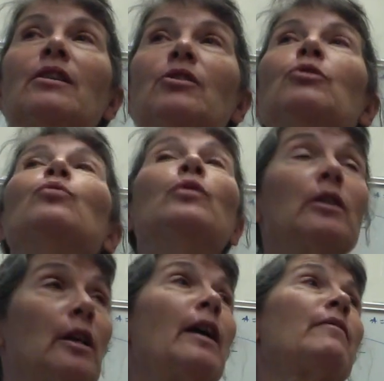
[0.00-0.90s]
you
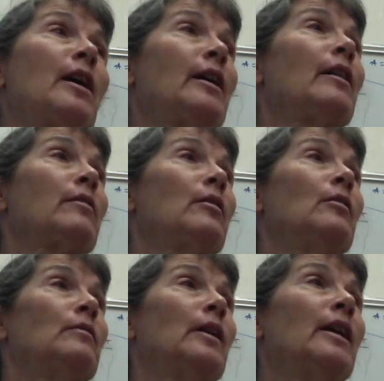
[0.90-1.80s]
will have that
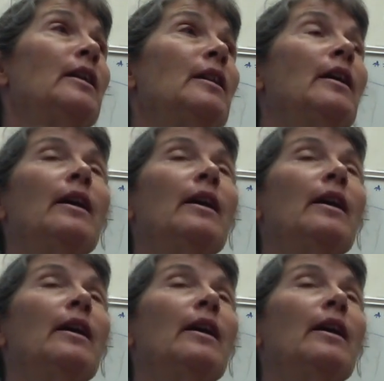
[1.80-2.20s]
ethanol, right?